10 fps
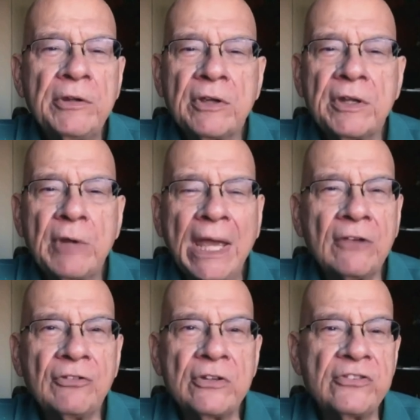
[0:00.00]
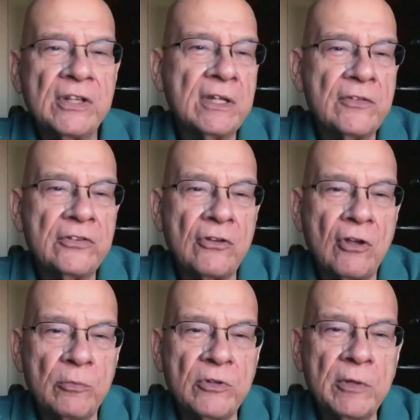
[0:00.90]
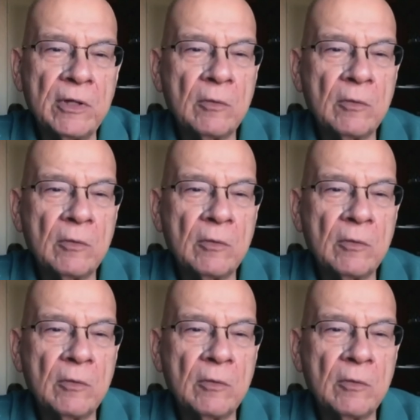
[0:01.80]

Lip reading: you can actually see it in the Psalms.